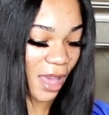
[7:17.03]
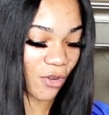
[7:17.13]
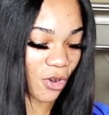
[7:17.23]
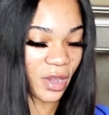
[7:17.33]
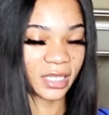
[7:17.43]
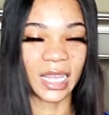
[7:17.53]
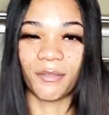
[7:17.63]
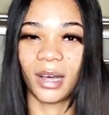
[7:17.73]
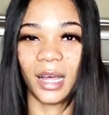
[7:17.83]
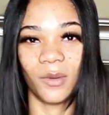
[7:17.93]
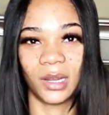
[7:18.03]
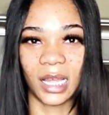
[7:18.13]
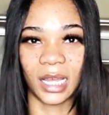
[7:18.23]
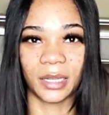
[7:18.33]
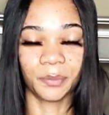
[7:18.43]
always have an
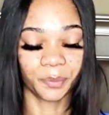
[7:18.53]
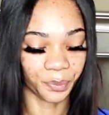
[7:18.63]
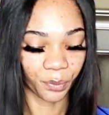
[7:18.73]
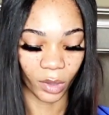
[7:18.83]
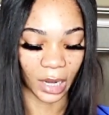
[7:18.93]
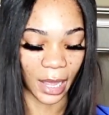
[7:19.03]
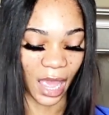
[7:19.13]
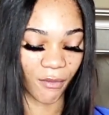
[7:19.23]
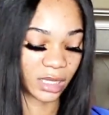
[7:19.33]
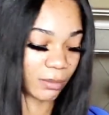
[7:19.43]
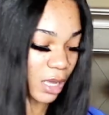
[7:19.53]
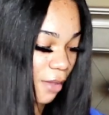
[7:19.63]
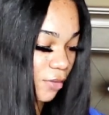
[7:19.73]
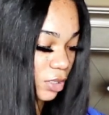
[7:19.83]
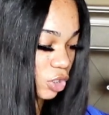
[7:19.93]
outline. Like every time I have
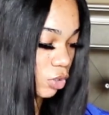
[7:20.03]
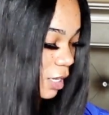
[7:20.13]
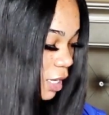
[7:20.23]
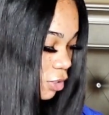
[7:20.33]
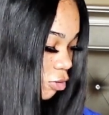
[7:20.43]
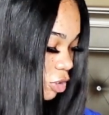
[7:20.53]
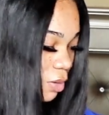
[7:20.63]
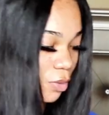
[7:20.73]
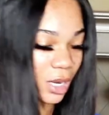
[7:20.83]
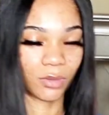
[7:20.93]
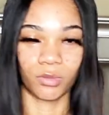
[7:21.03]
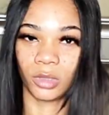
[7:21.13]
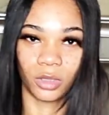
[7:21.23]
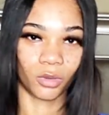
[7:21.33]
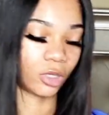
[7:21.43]
the show, like I told y'all when I was
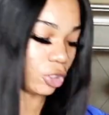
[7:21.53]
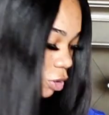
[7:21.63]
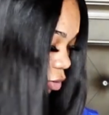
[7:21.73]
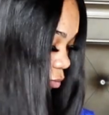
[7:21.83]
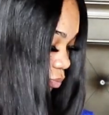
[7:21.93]
doing the show,